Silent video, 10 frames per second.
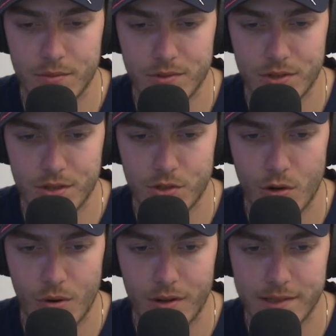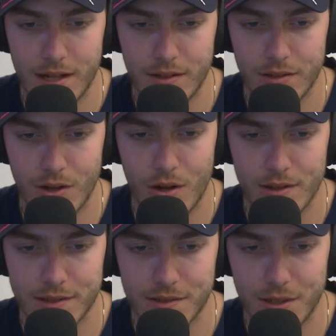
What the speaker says: and just to show our Italian colleagues.